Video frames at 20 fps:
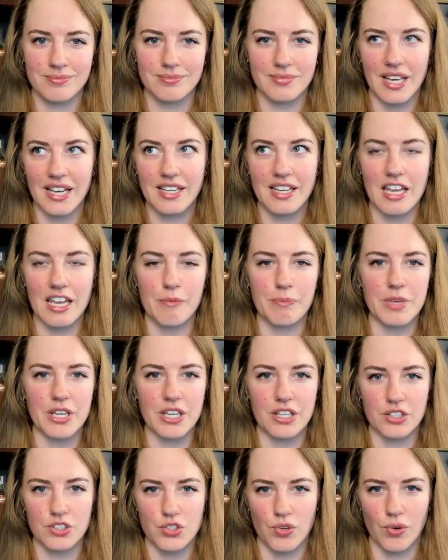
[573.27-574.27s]
That can't be
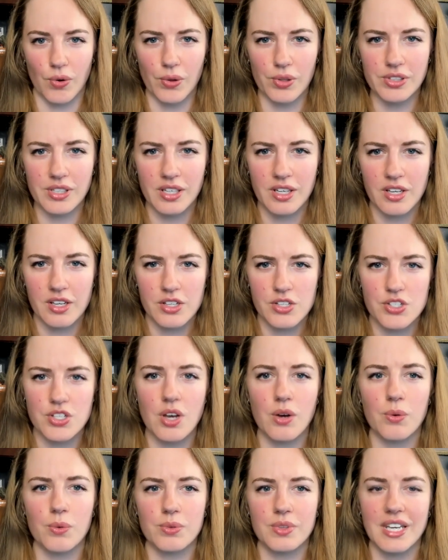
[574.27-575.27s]
controlled,
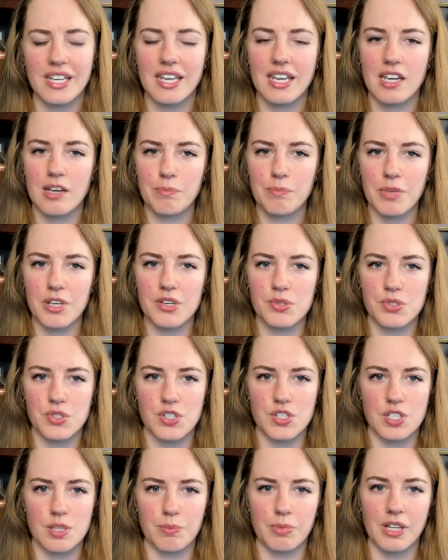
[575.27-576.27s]
so they can't be used to
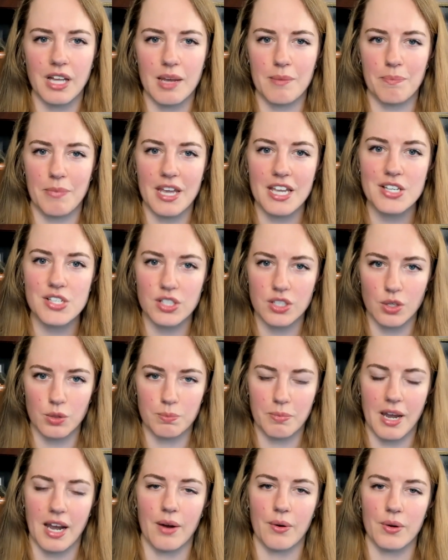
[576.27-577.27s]
supply baseload
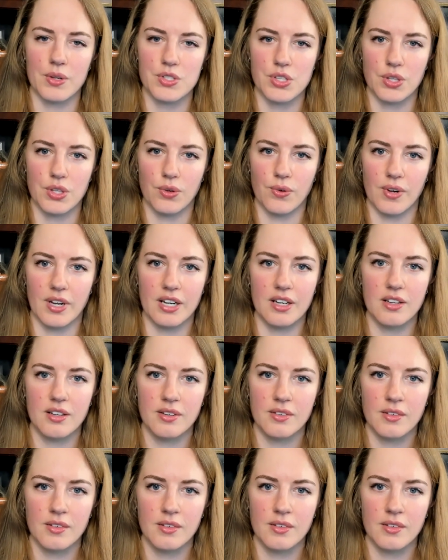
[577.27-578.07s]
power to the grid.